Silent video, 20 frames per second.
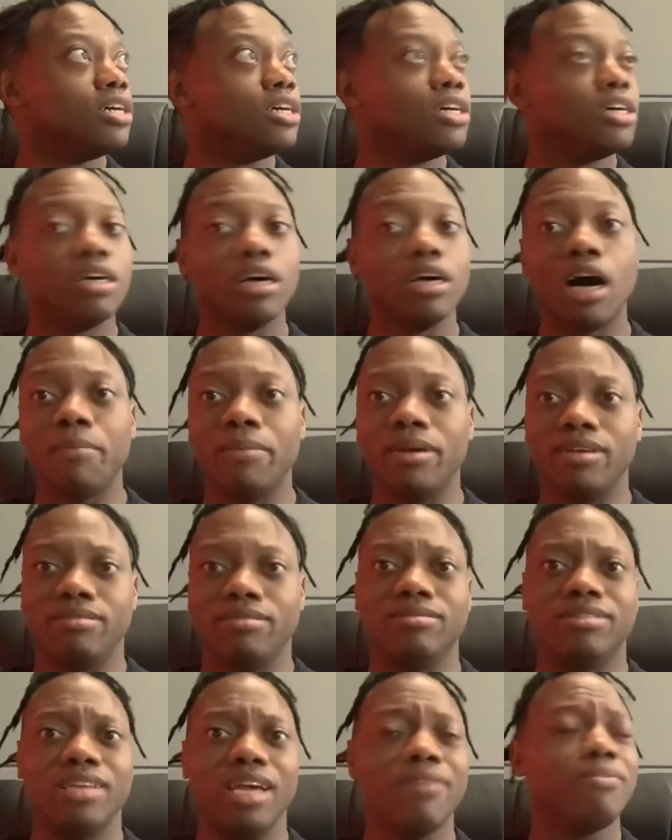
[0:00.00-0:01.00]
I mean,
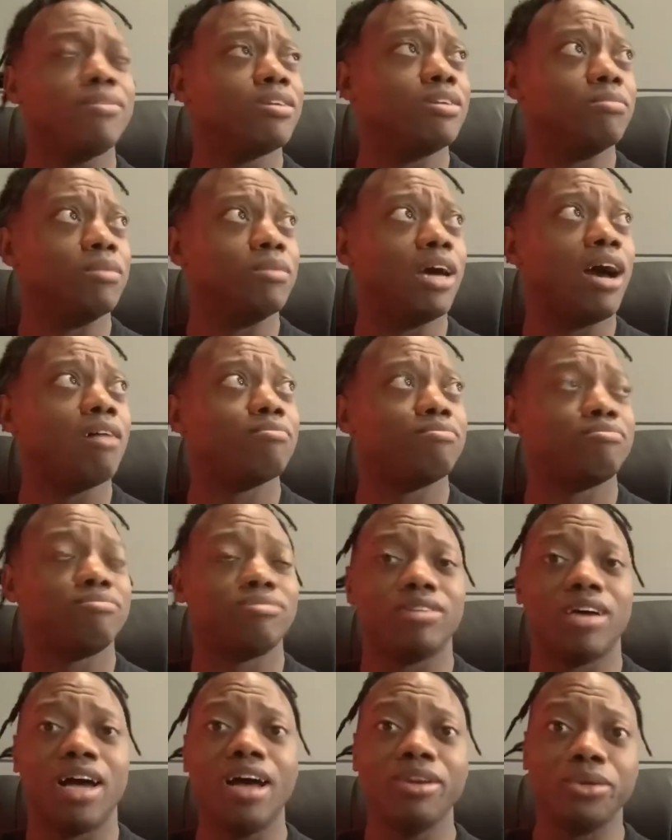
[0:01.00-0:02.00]
definitely, man.
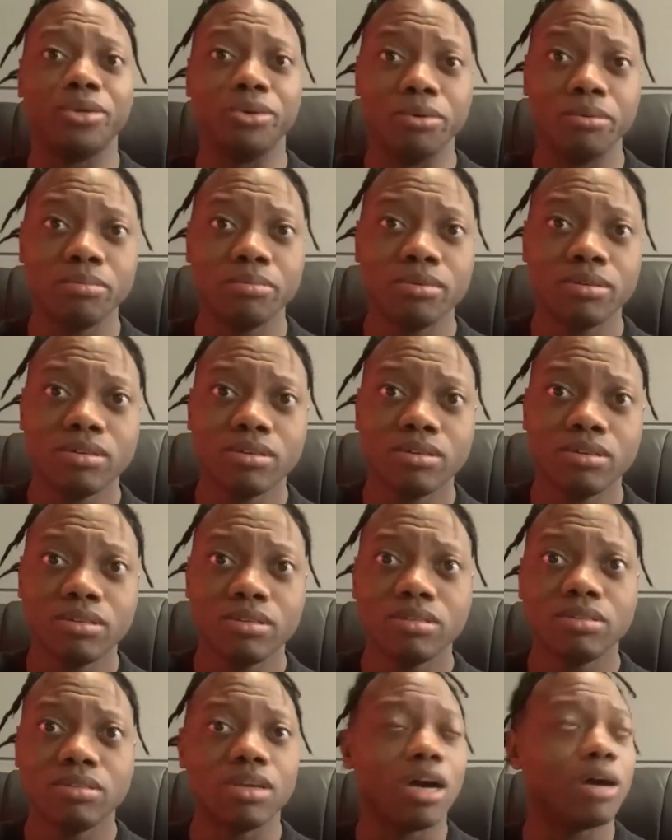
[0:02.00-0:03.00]
I'll do him.
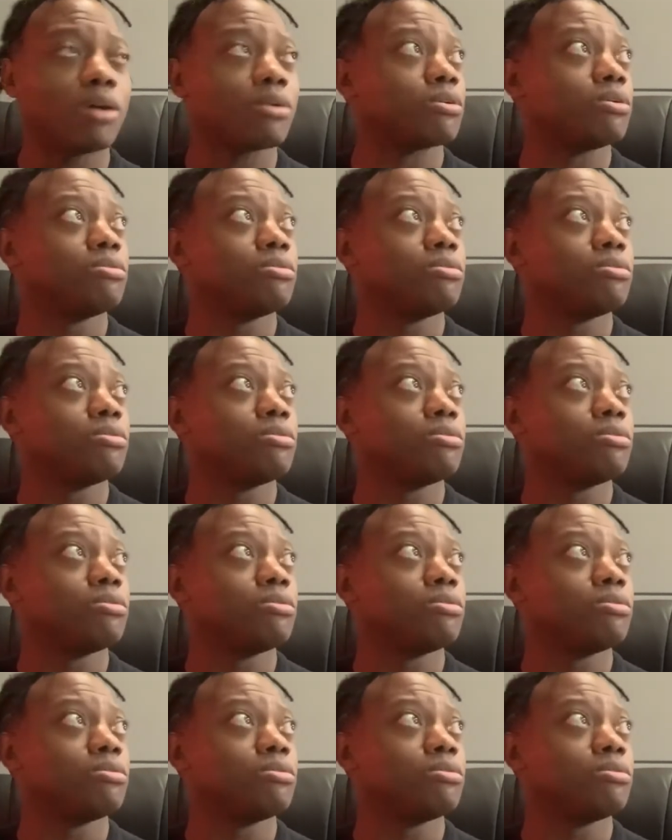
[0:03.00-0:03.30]
Tom Cruise is